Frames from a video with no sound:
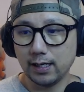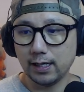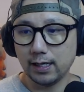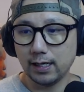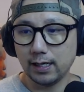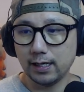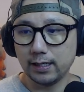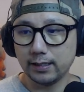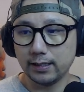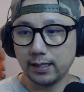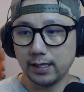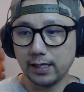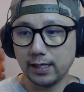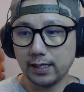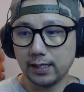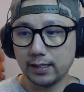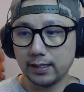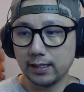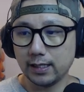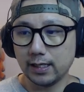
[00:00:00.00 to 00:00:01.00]
and
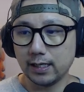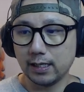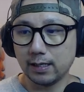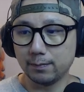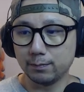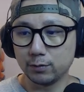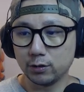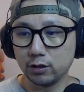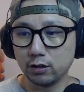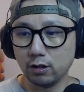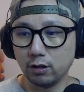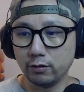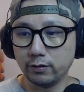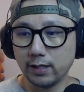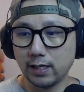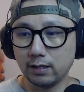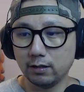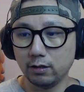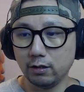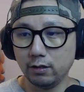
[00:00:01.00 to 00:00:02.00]
then um, slow
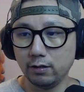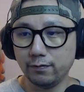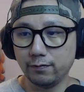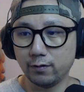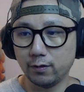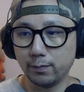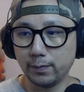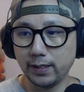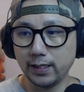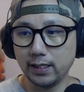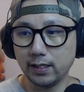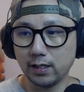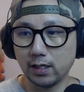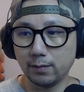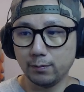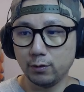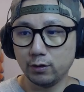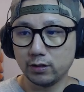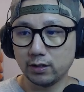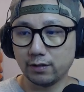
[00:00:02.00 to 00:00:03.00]
download. For me,
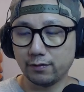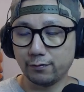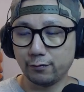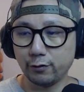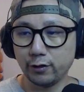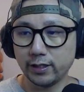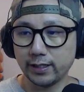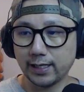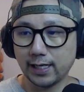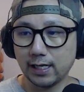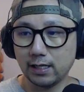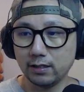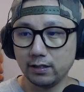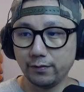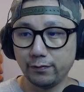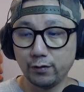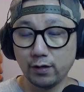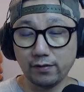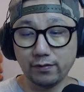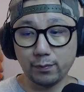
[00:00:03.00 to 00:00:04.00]
I'm using a free account.
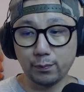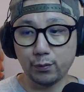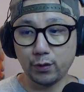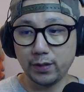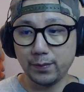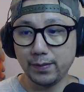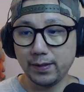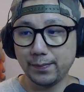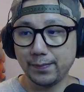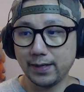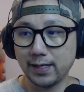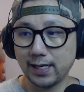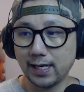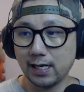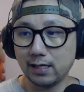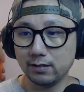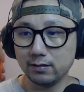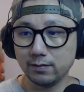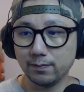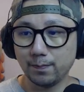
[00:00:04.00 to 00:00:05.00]
If you have a premium
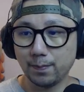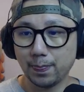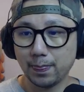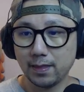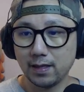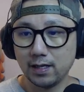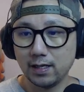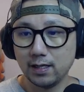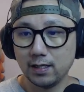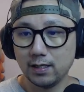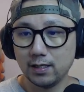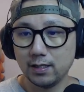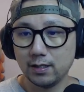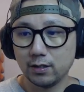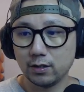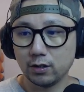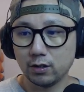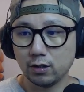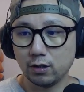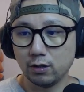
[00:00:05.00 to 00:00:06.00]
account,
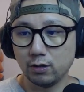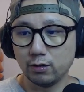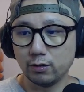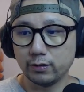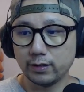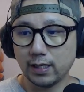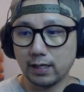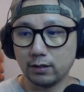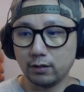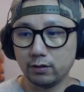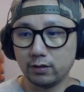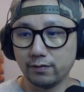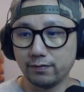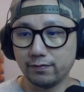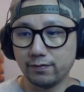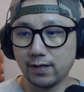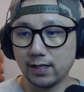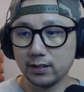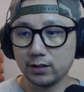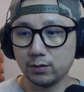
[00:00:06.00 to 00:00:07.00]
go download the
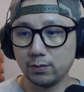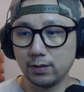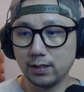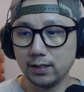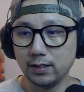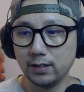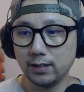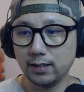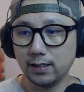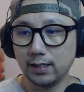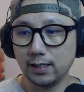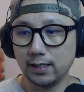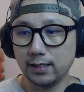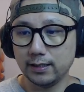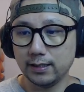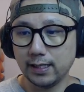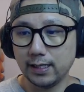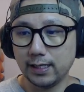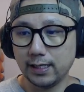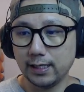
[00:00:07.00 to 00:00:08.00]
fast one. And
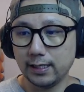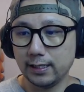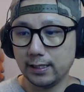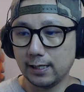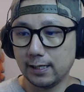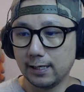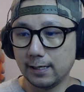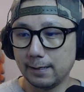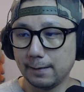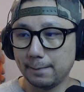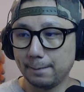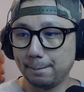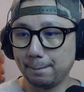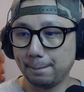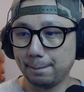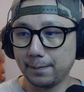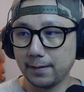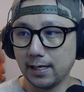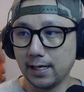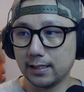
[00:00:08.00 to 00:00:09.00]
then, um,
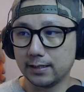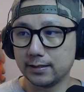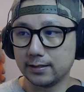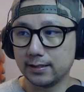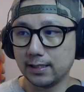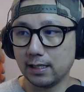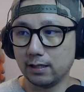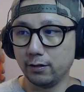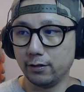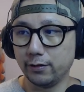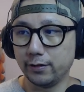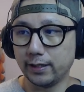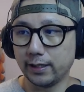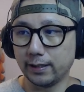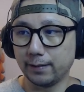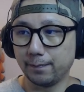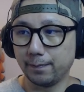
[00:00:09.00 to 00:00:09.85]
yeah, it's downloading.